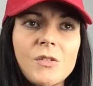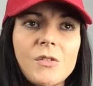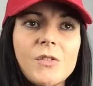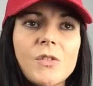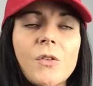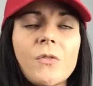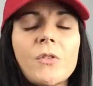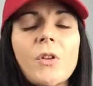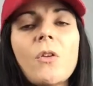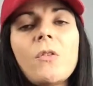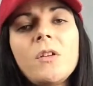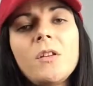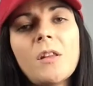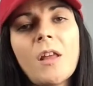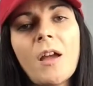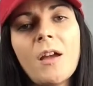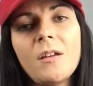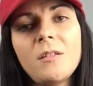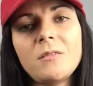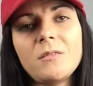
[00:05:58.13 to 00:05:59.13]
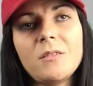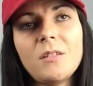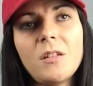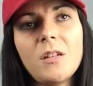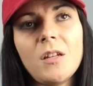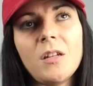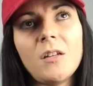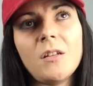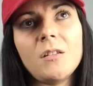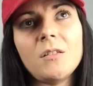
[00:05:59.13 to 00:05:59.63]
So knowing that,
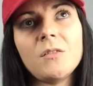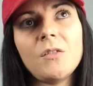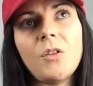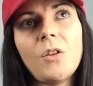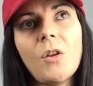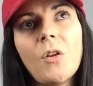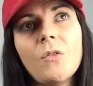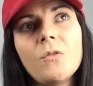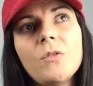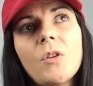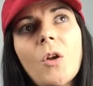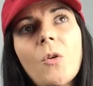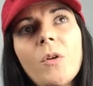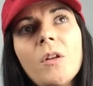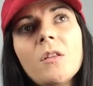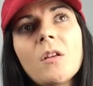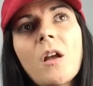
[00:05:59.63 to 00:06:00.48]
and knowing